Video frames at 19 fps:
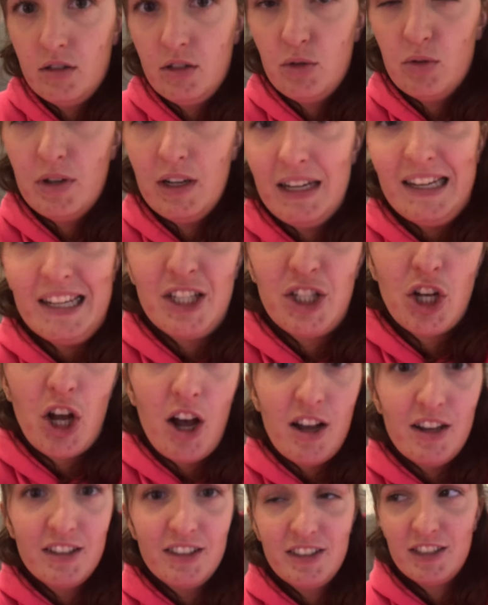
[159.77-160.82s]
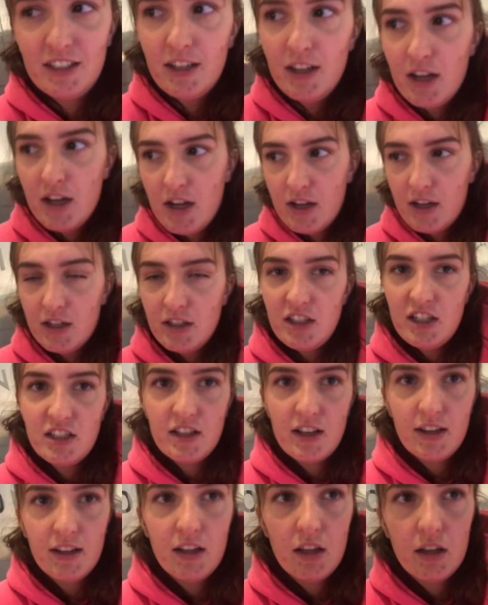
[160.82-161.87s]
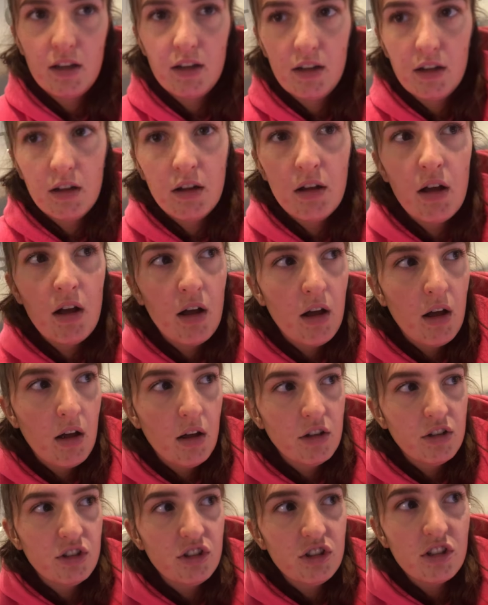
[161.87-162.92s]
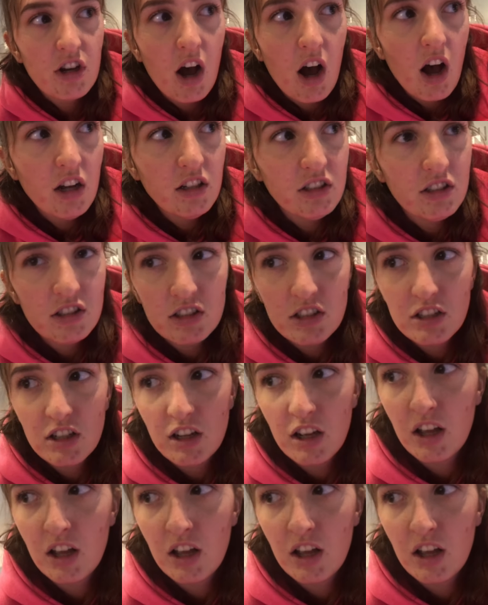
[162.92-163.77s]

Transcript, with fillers: You want any sauce? She's like, sauce?